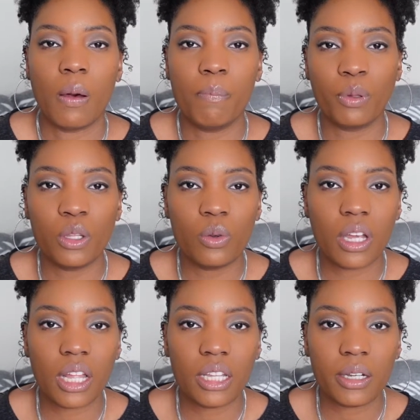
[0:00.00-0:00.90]
blue
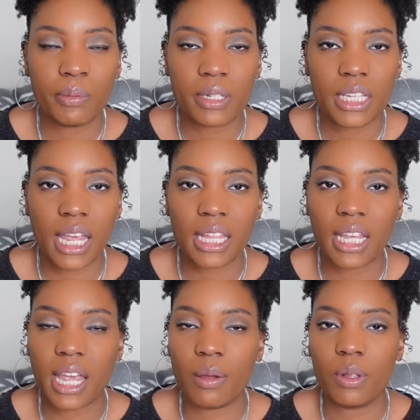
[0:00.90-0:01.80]
color
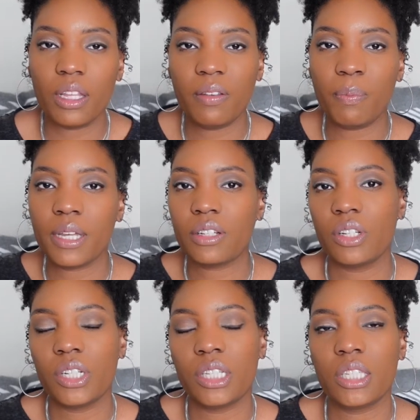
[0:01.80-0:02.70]
metallic. I will leave
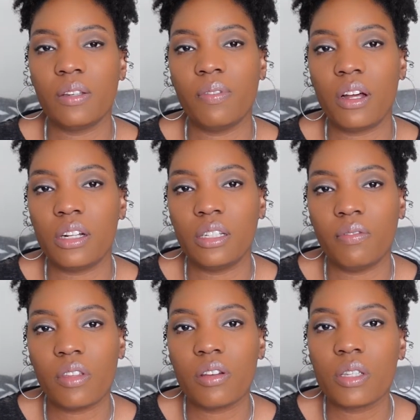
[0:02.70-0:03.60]
pictures of all
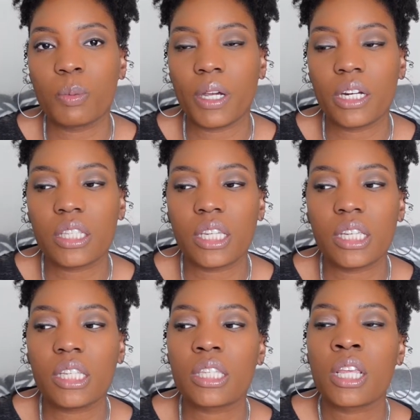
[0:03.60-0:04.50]
of those
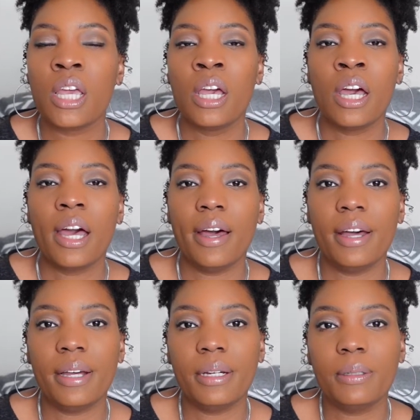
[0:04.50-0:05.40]
purses.
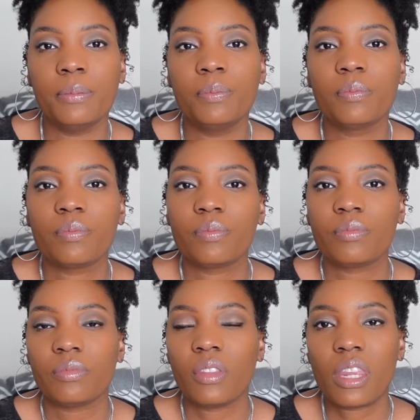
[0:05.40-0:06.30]
And
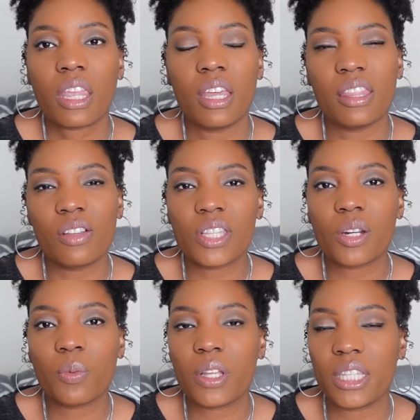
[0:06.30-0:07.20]
those are
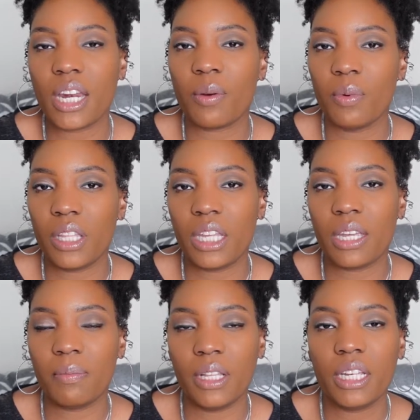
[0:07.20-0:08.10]
the ones that I really
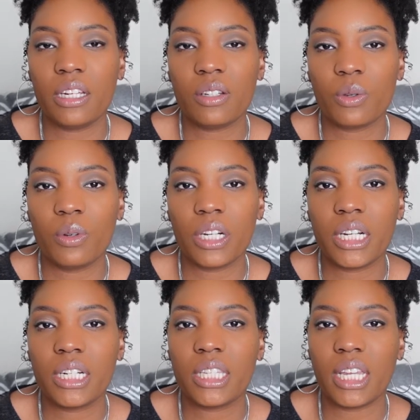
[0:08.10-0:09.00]
am leaning
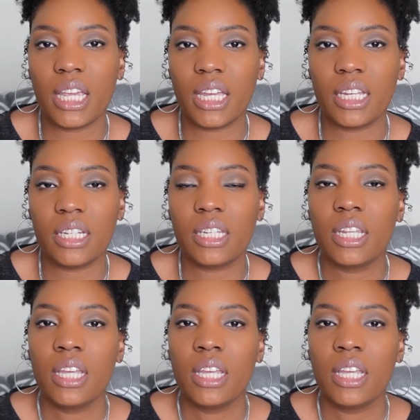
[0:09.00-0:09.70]
towards, and